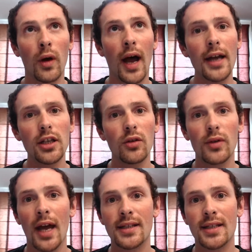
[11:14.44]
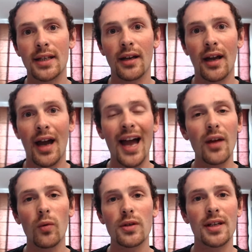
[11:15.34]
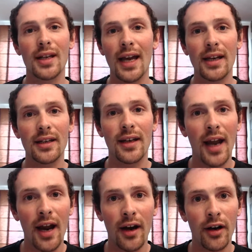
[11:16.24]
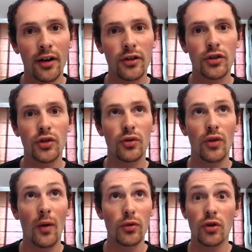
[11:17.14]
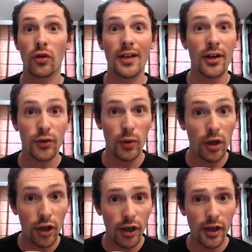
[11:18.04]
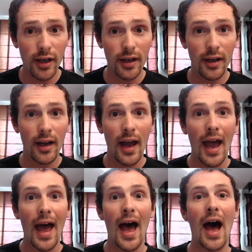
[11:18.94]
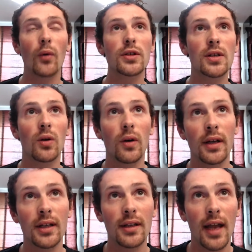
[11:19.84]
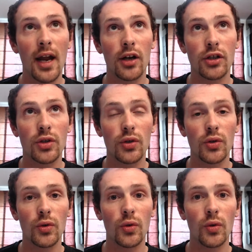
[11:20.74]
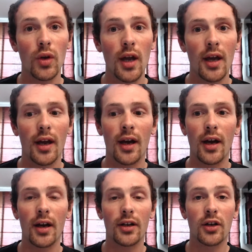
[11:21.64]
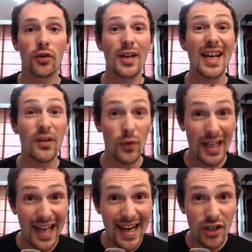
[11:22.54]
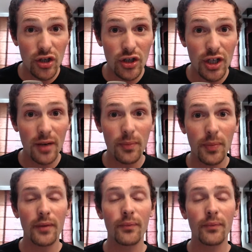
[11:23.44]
I knew that I wasn't getting there to, I was going there to learn. I was going there to create relationship.